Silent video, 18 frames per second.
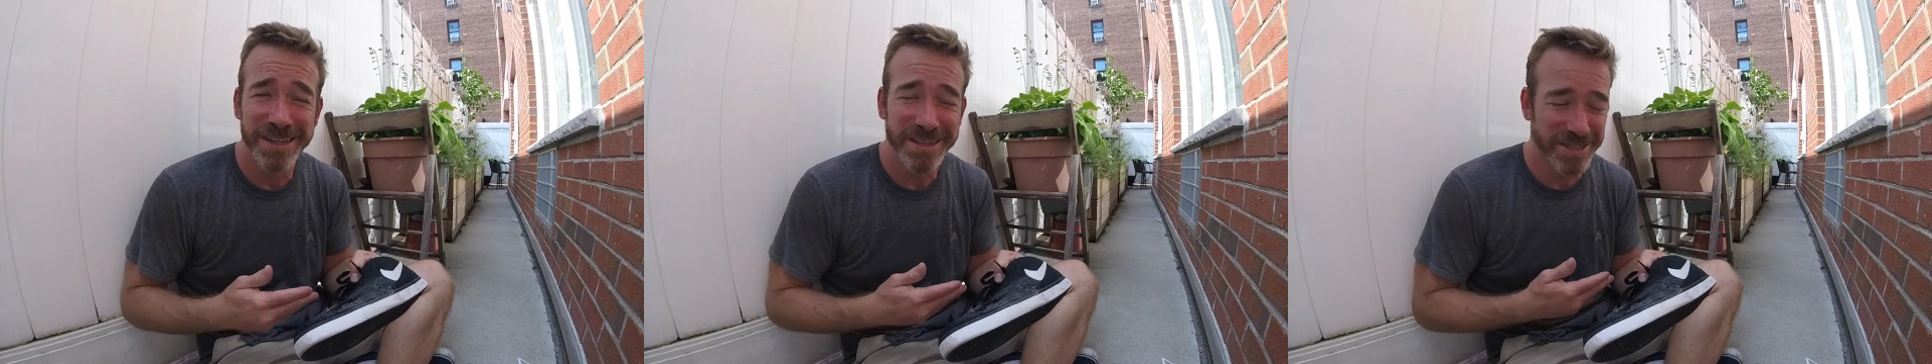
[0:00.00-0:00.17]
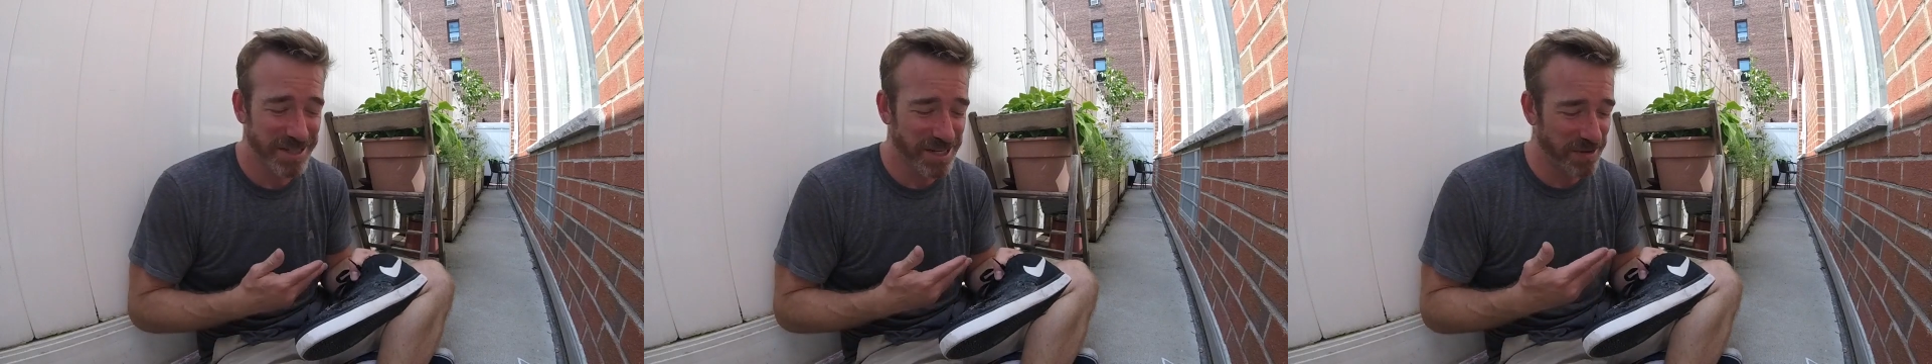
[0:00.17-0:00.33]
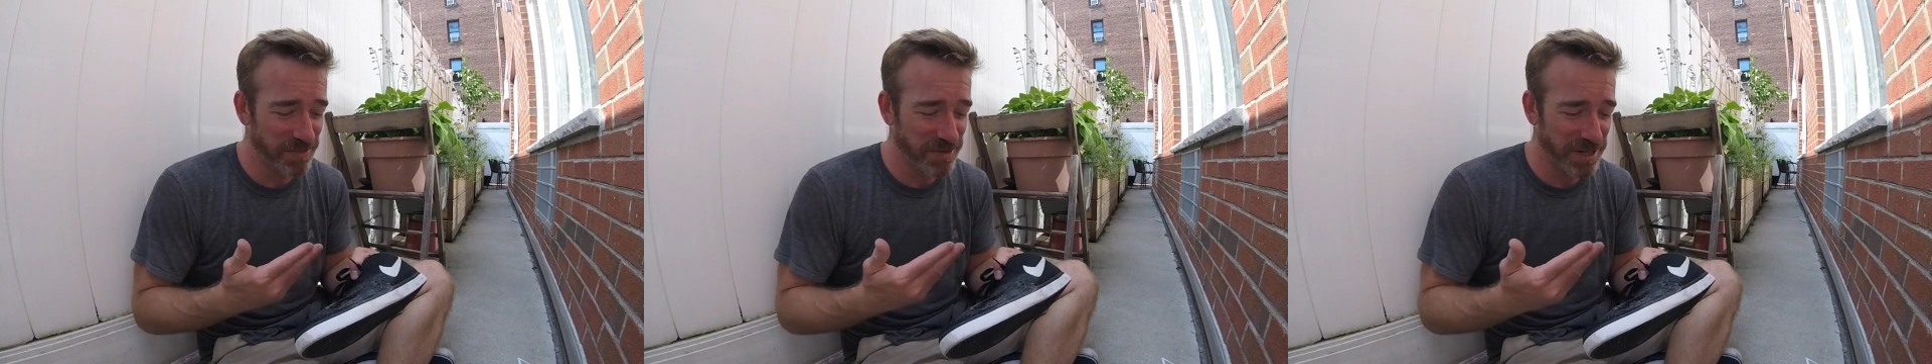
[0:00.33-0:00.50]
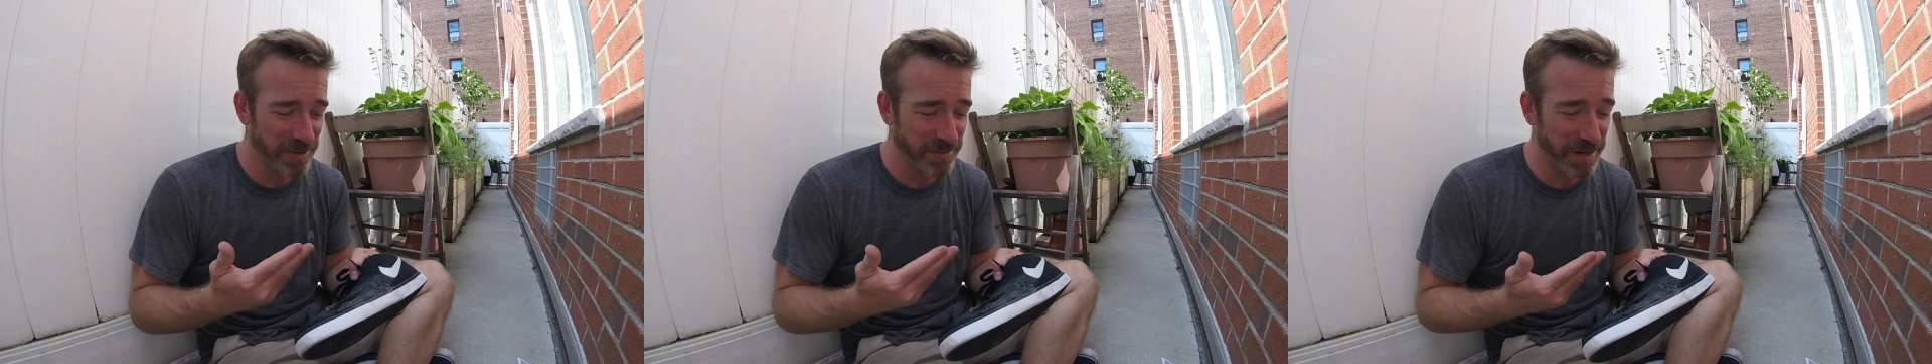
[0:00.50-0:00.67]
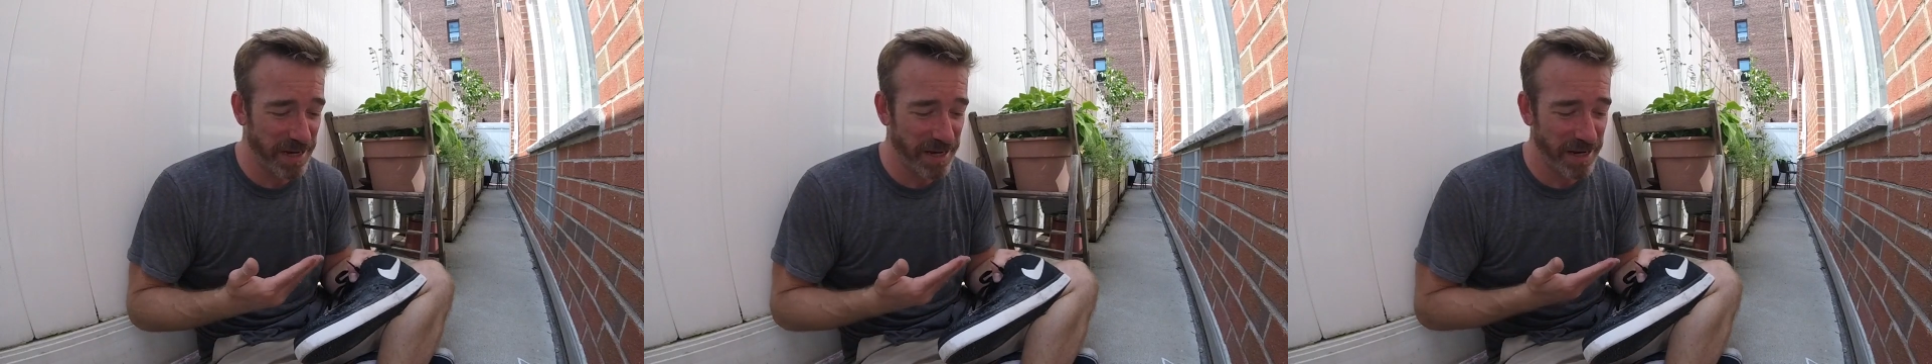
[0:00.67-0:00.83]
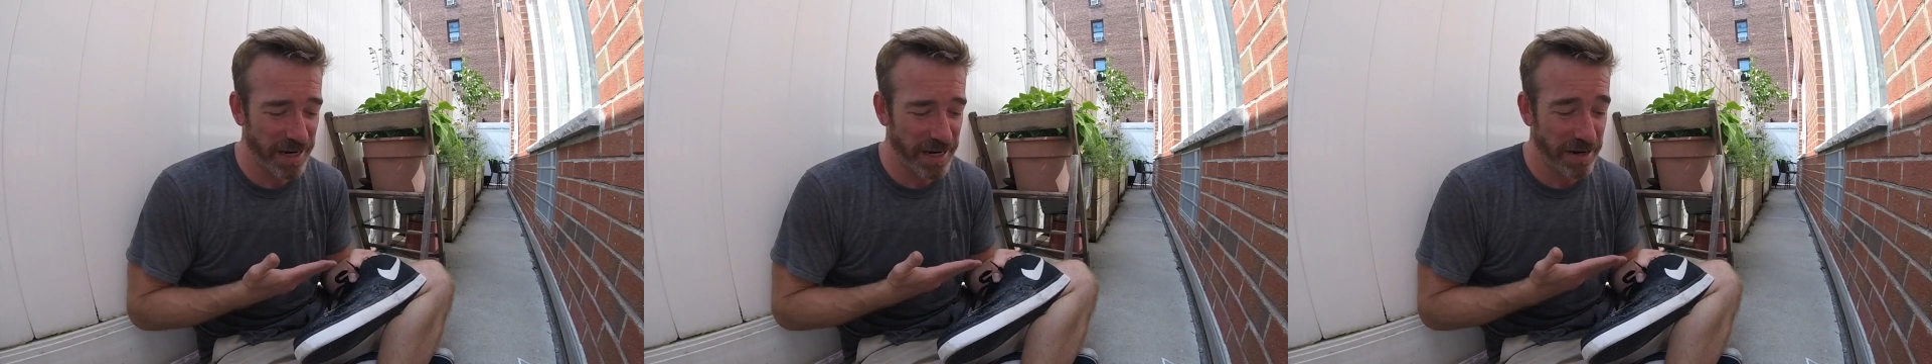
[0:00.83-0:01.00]
something
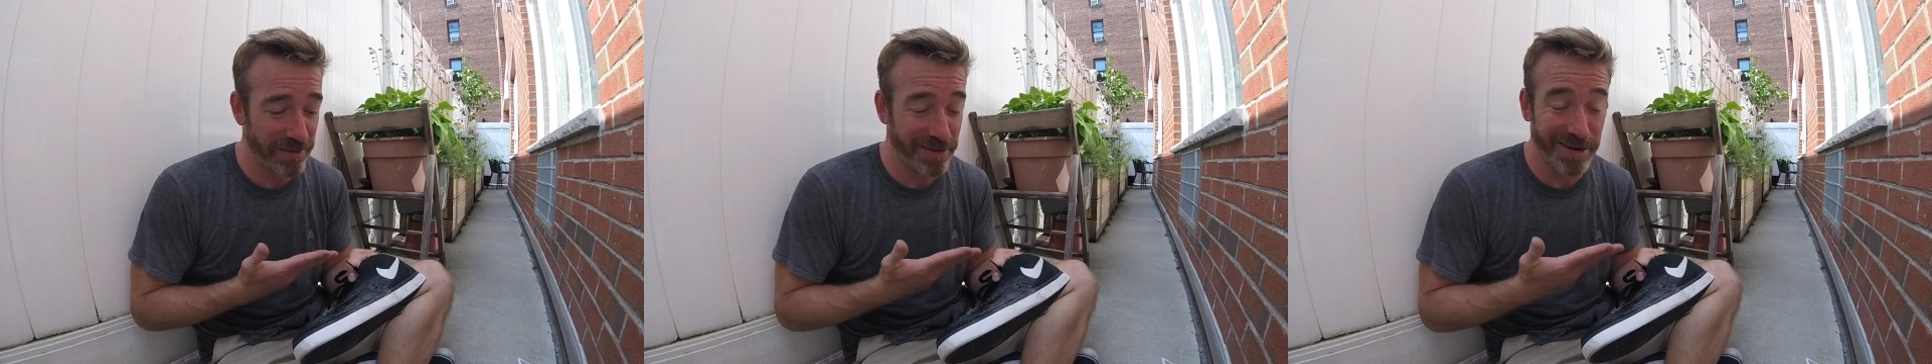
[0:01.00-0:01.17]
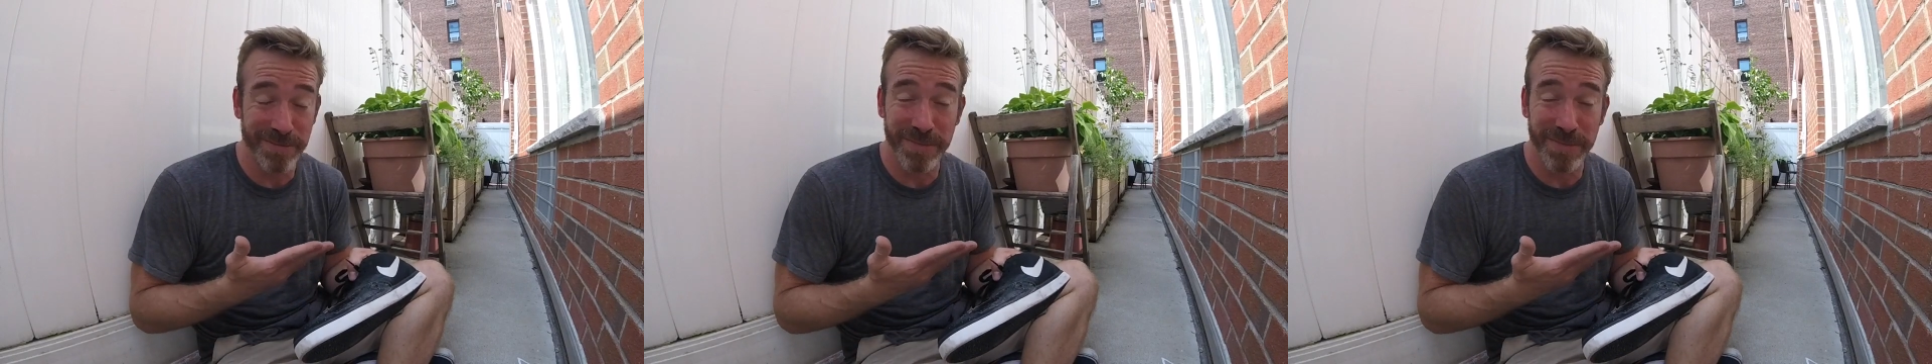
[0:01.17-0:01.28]
about how I